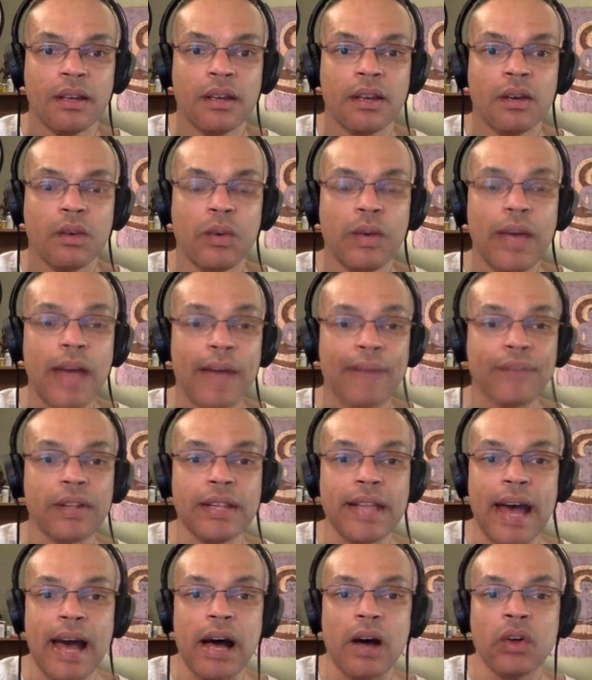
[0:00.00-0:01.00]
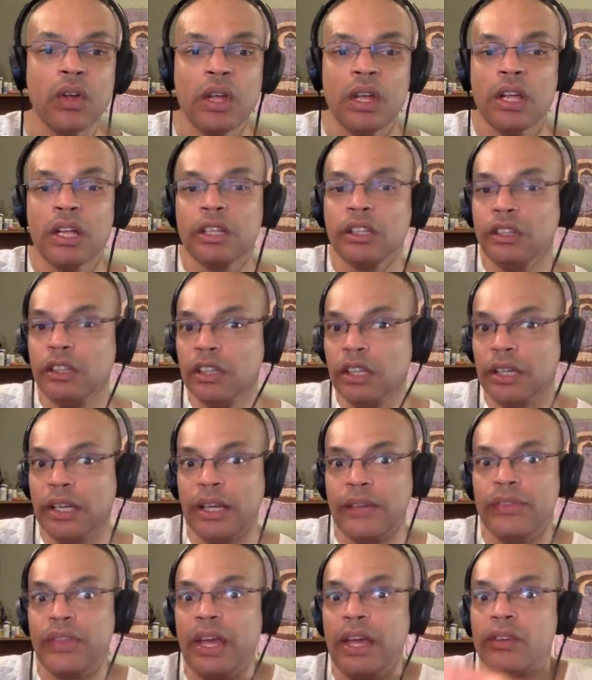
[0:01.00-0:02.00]
we have to now look
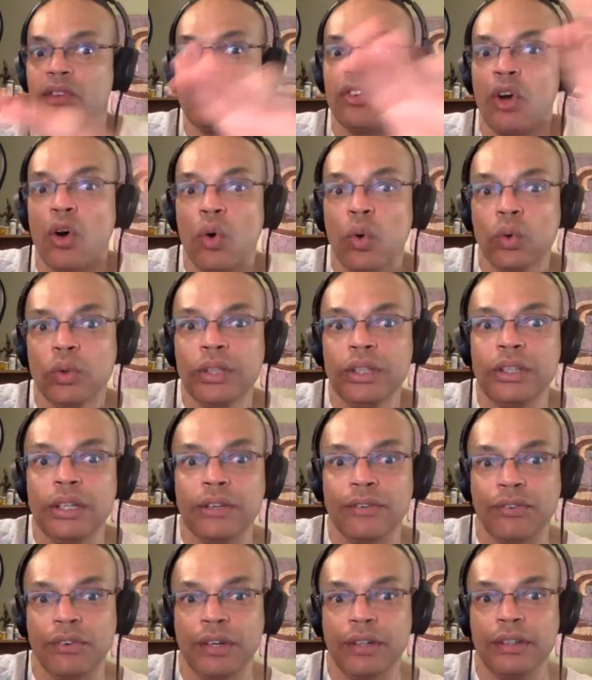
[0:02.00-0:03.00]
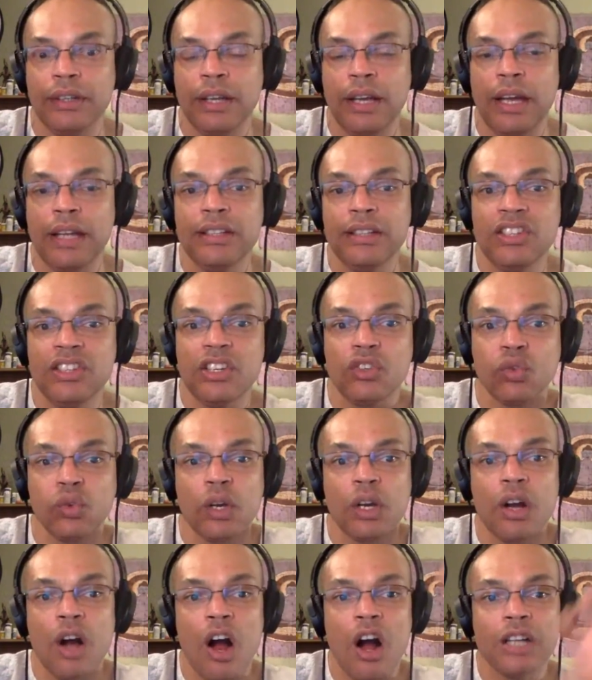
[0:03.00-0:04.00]
at things totally different and
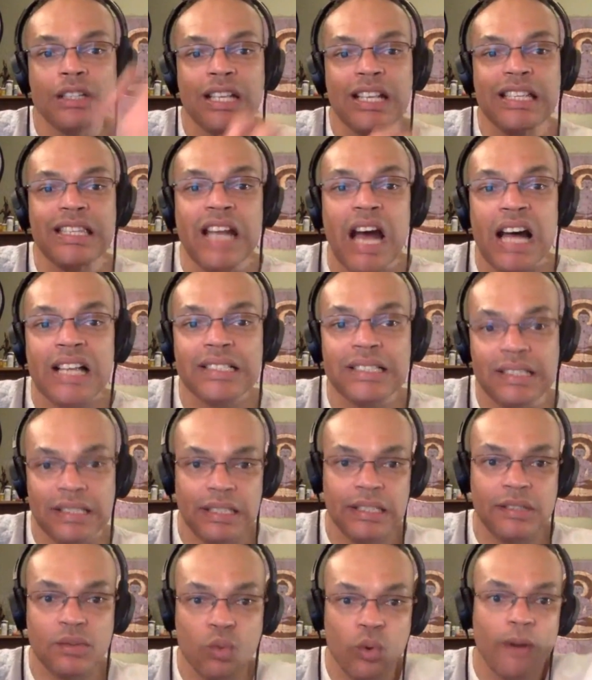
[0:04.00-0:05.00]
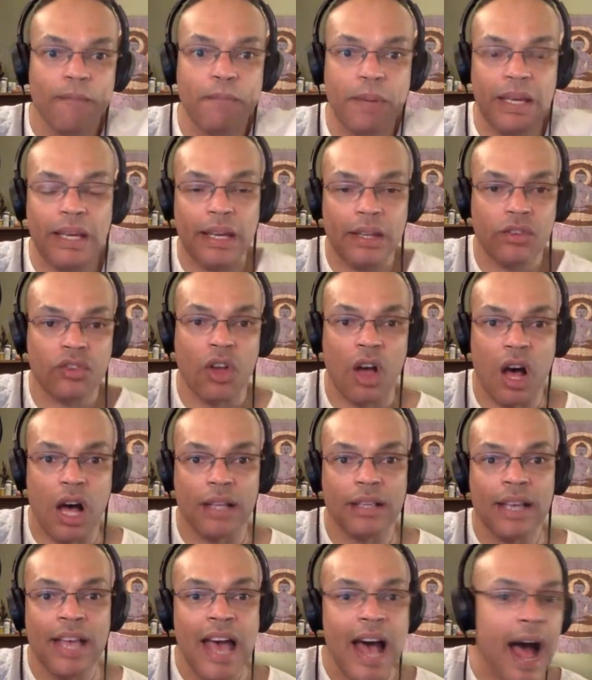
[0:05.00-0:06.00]
disregard the nonsense we're being
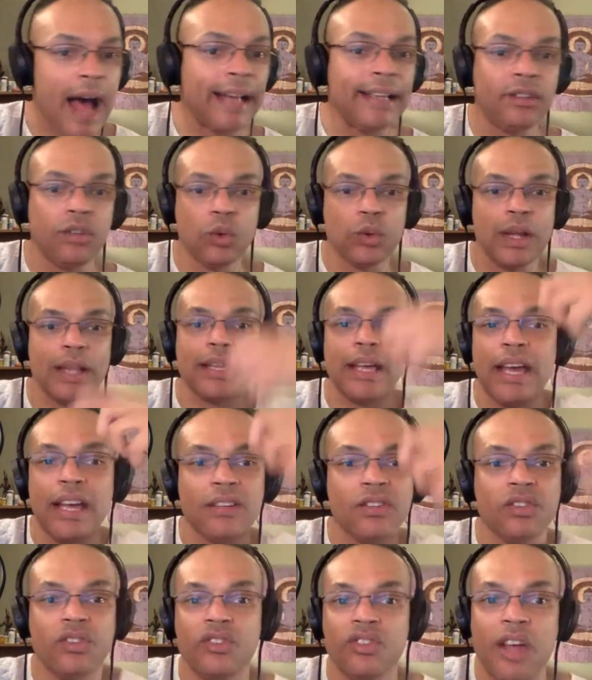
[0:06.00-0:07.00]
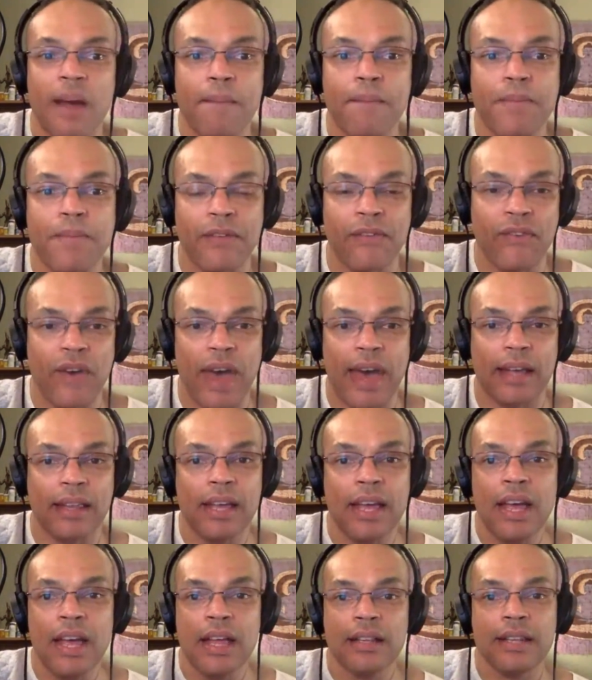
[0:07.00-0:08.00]
taught. I do not accept the
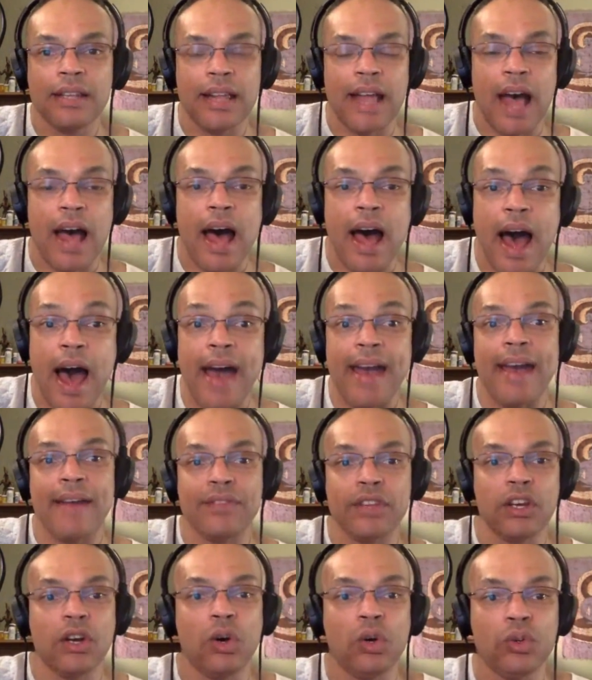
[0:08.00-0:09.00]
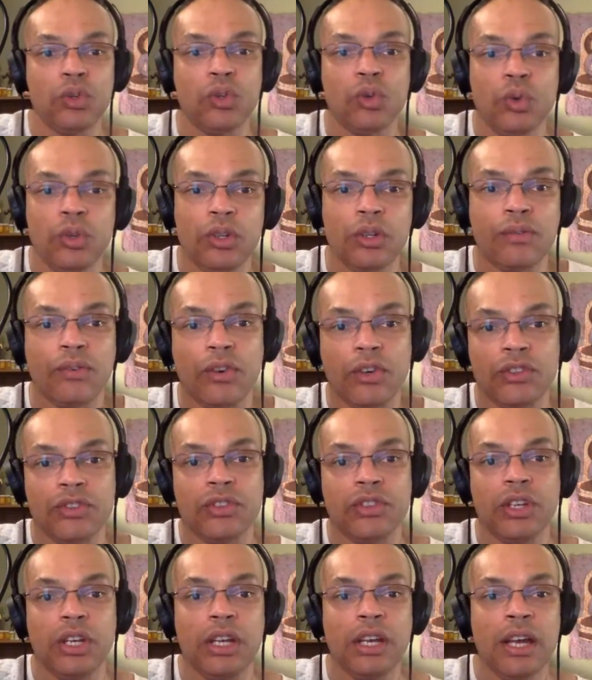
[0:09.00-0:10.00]
fact that I have to go to
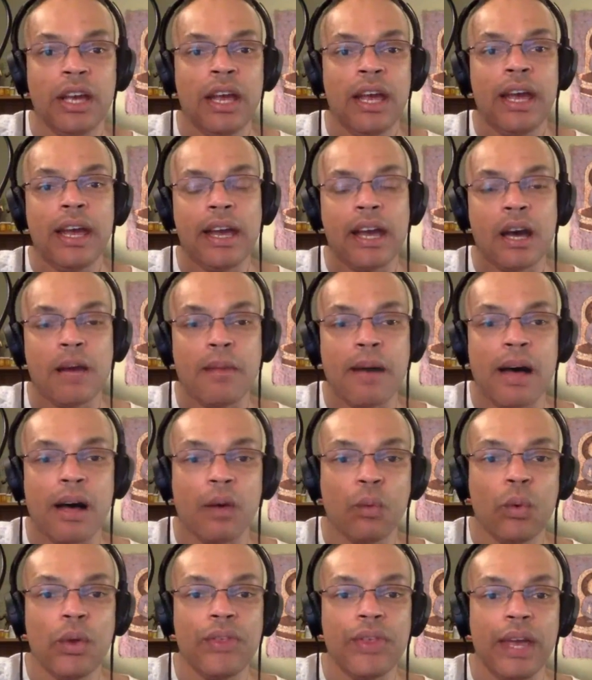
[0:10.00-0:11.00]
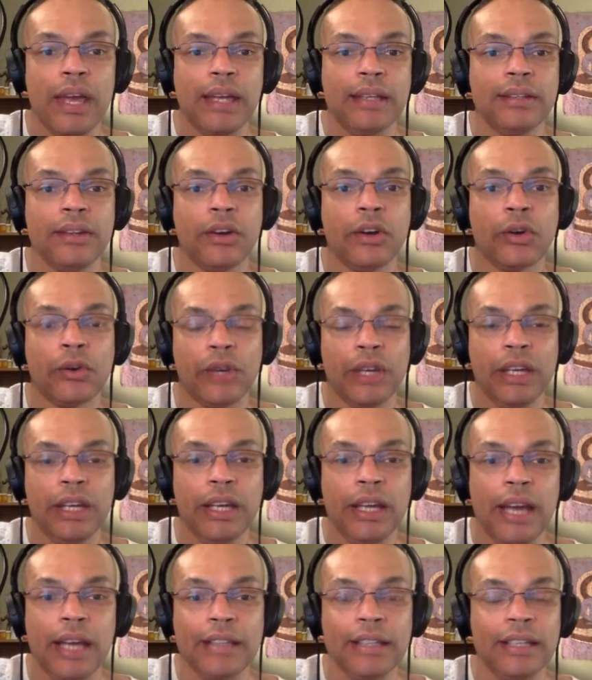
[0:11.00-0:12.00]
university and come out with a
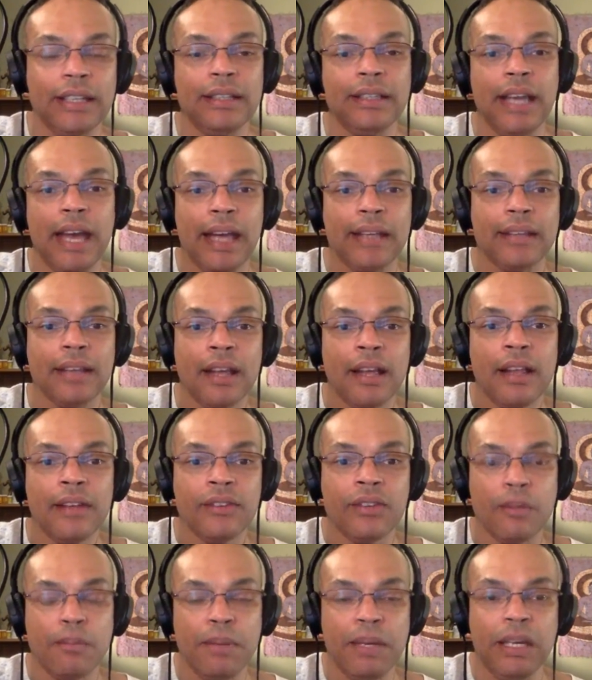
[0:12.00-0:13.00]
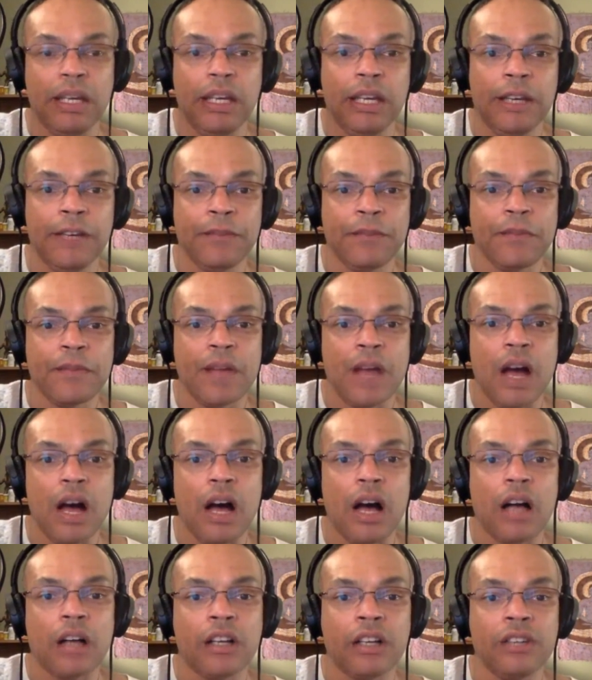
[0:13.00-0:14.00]
degree and in debt to be
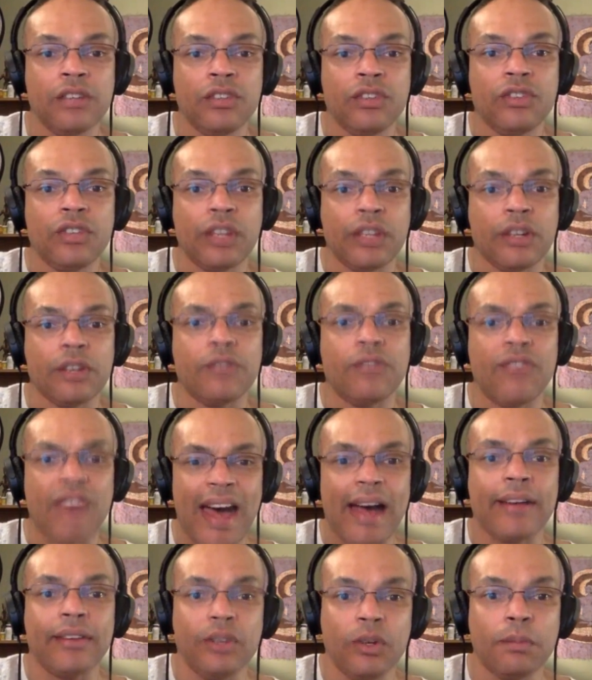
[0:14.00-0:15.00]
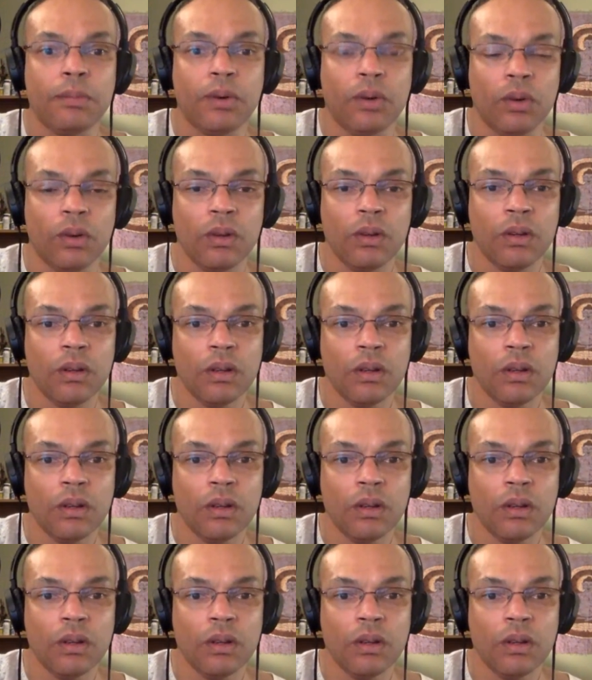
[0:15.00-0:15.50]
considered valuable.